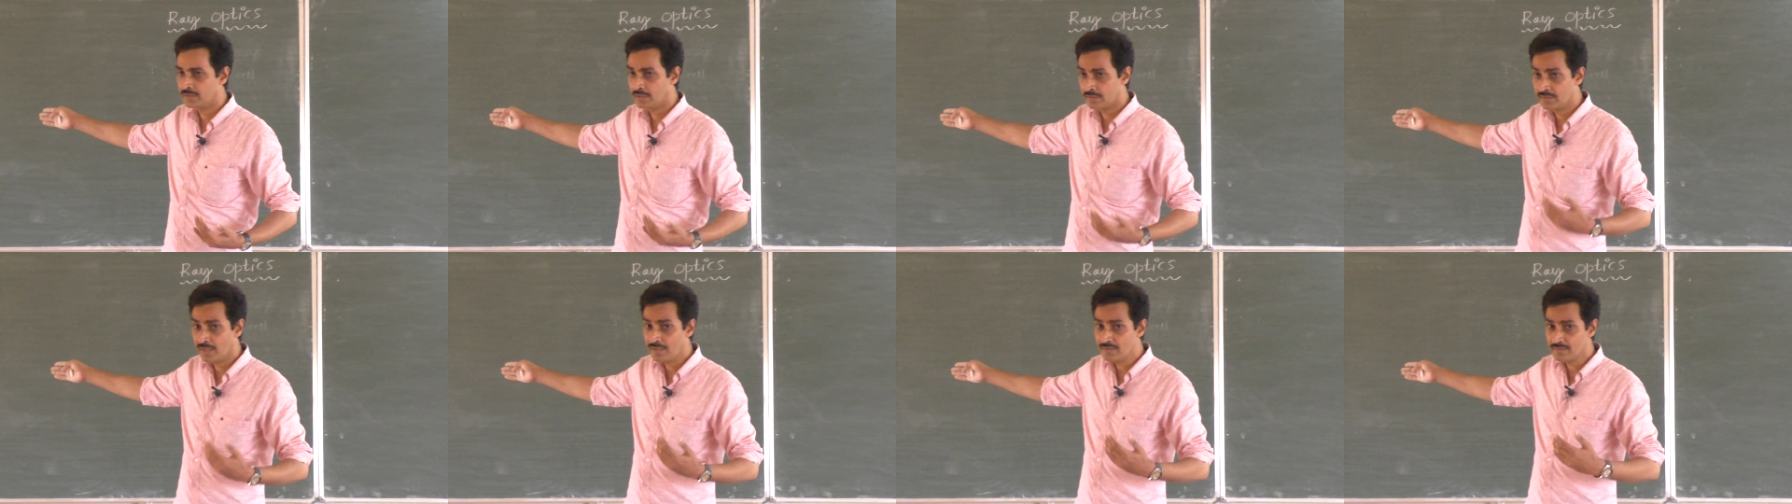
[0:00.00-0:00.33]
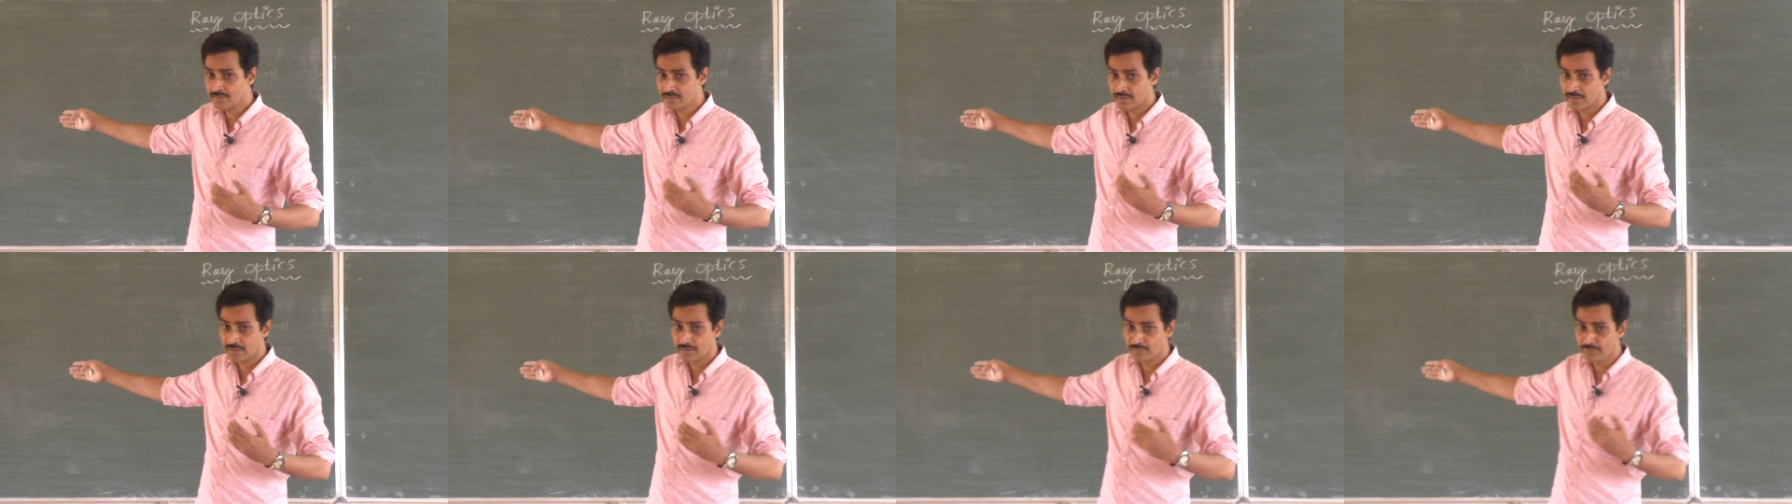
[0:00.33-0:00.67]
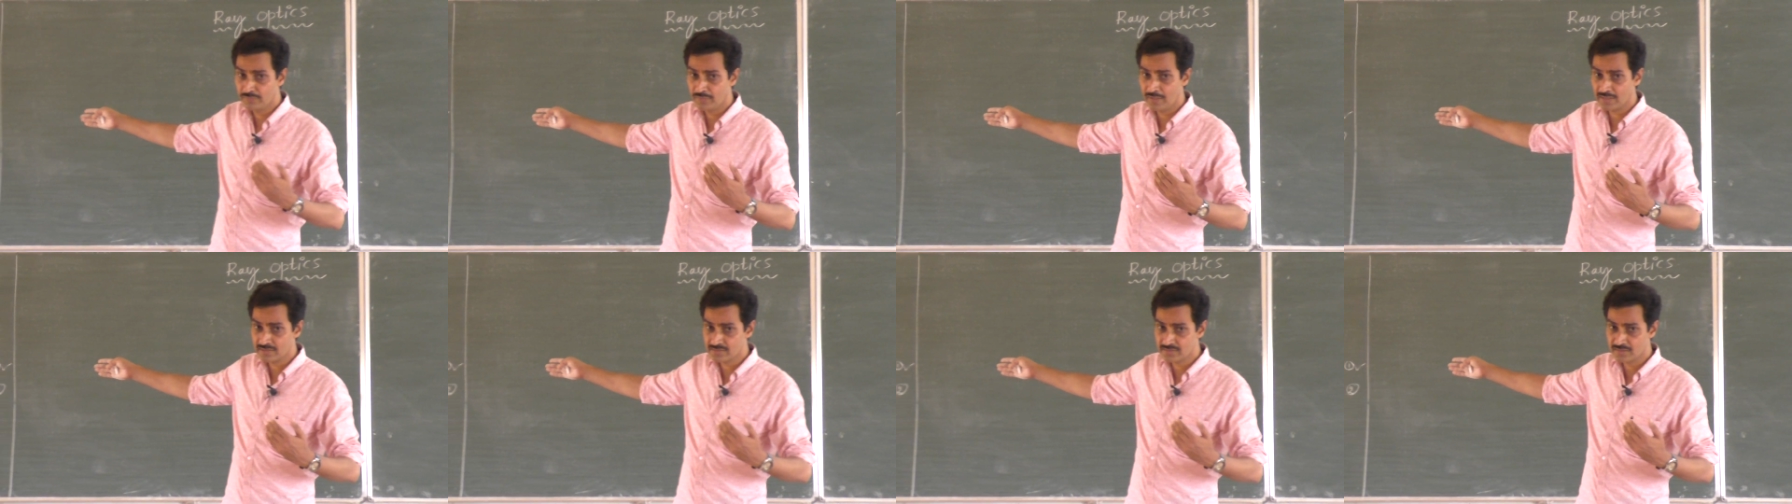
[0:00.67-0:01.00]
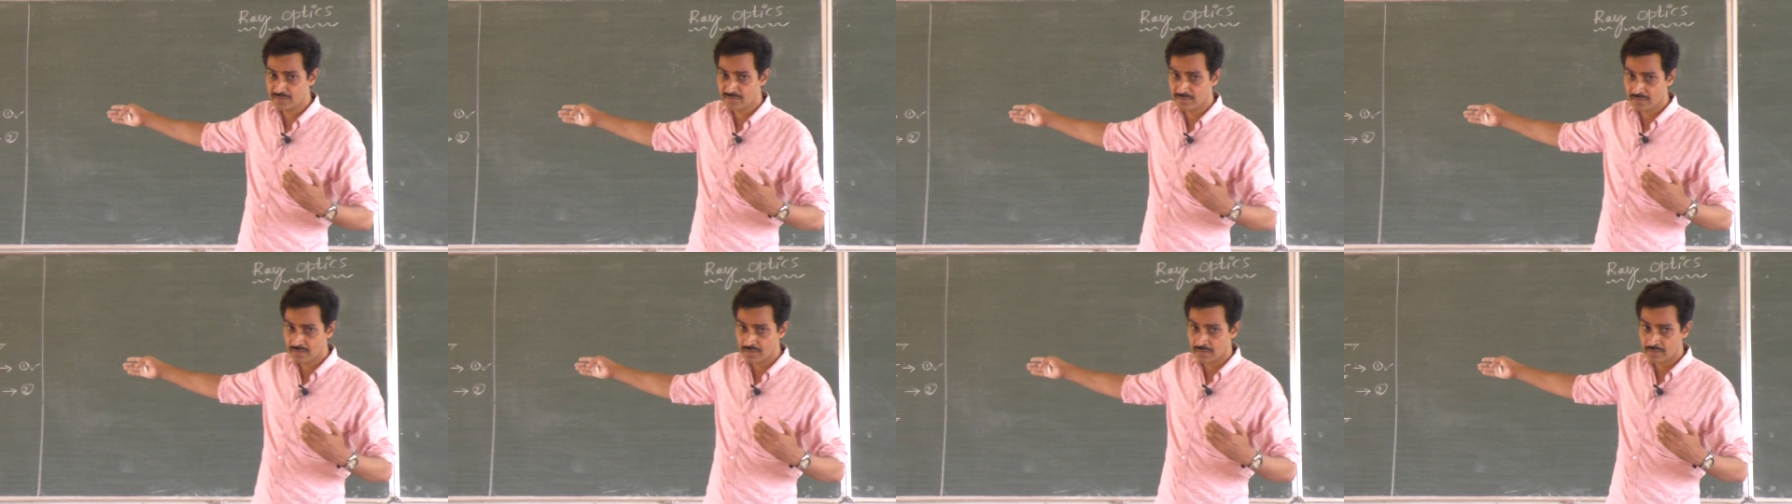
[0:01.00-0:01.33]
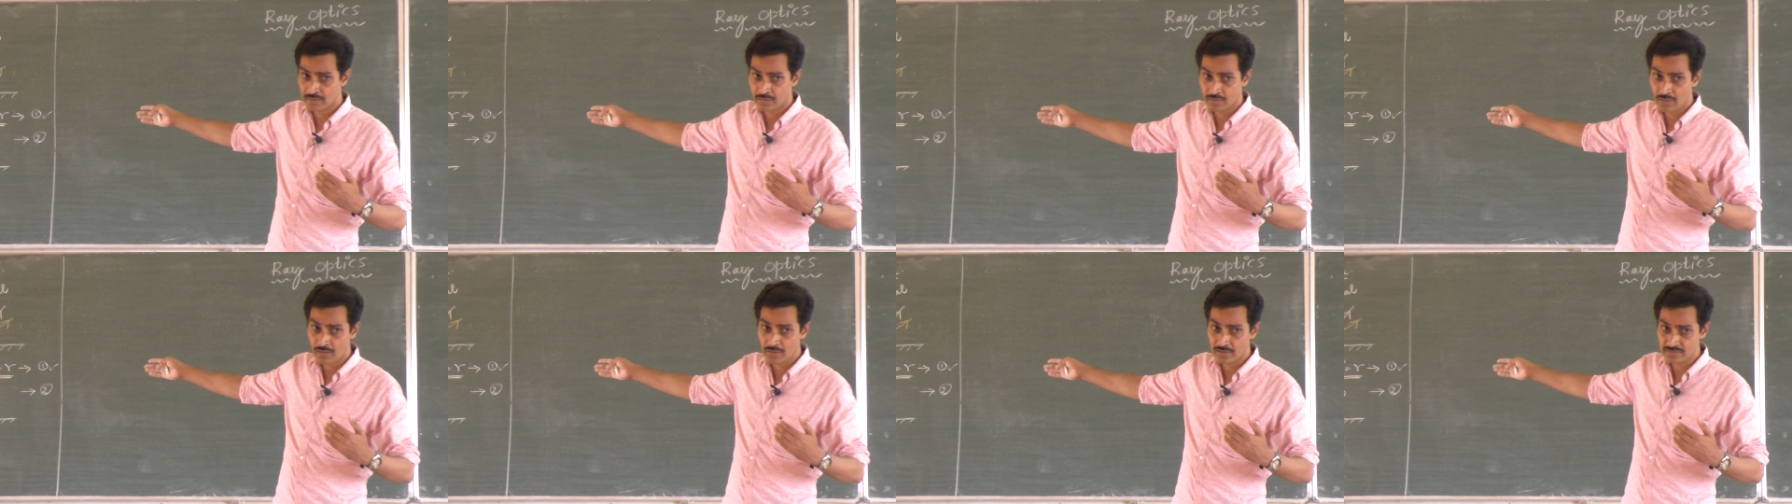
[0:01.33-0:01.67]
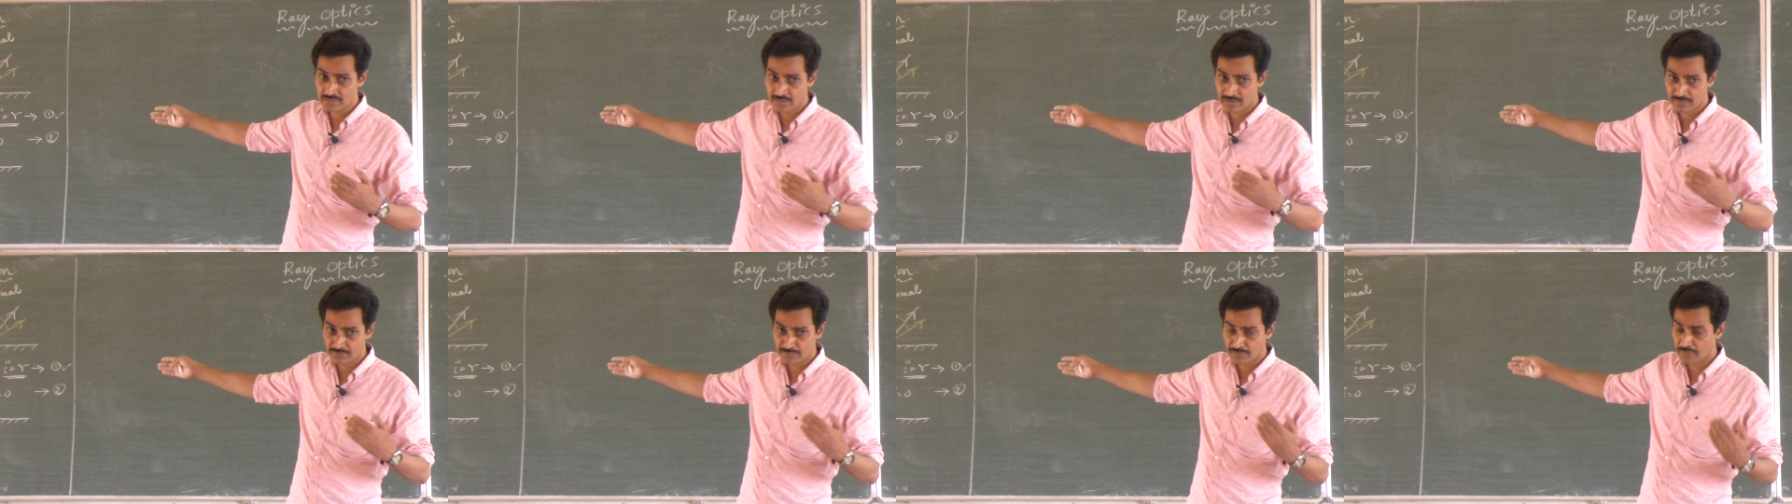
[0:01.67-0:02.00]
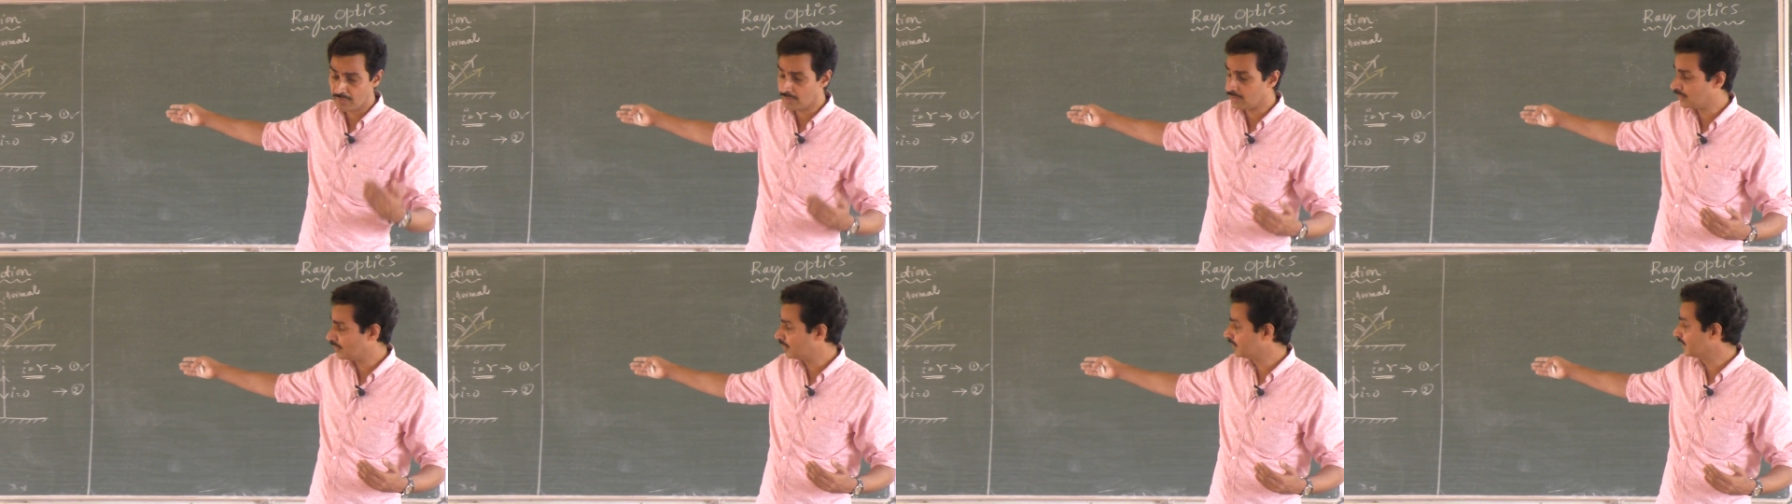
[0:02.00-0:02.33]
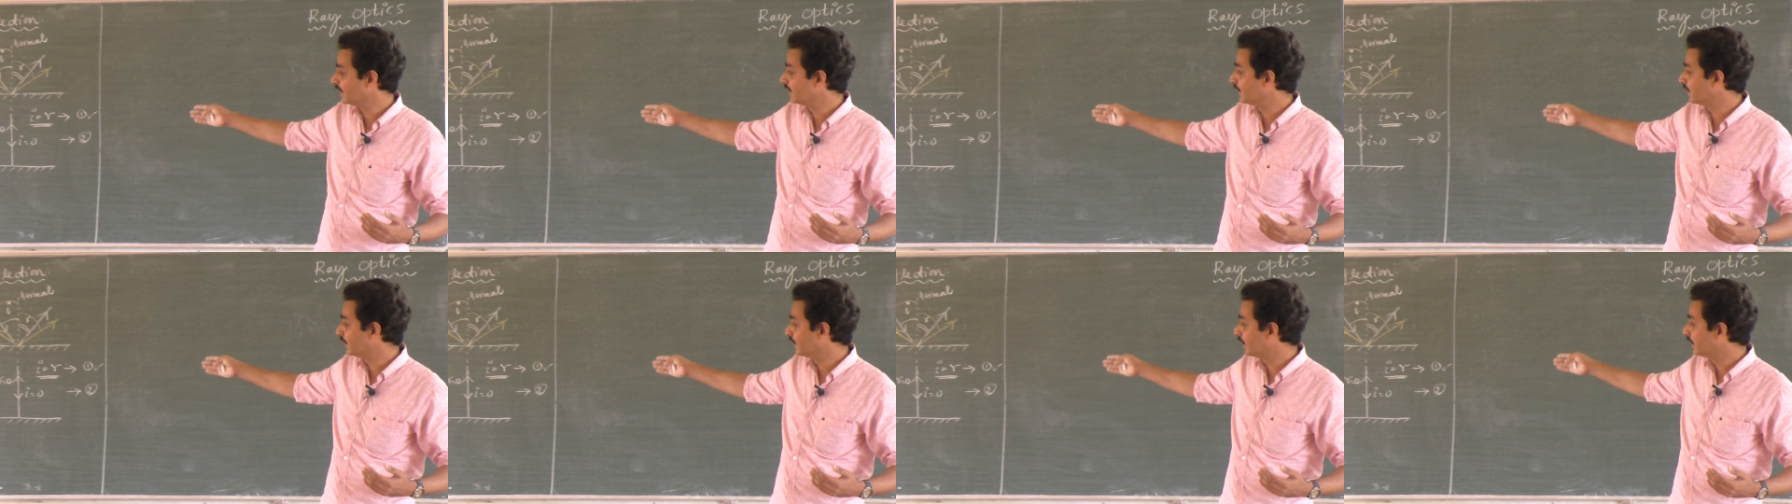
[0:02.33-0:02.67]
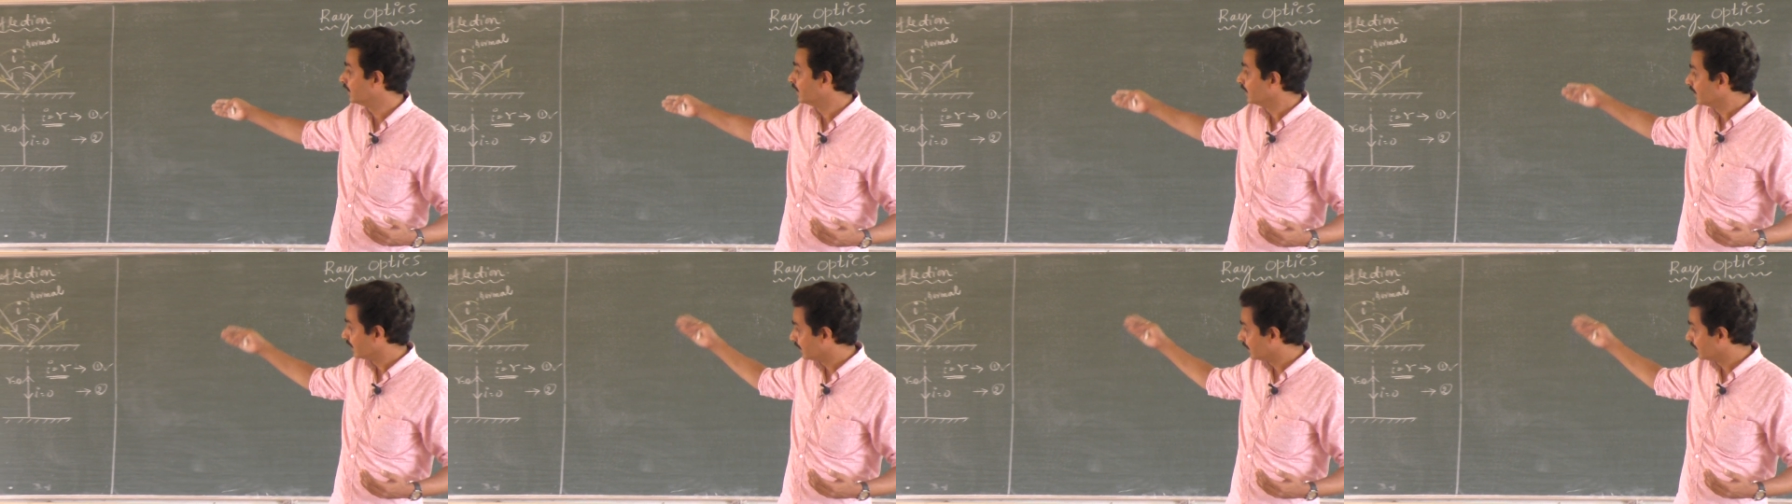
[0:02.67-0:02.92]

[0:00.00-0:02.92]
does reflection uh, laws are followed in uh,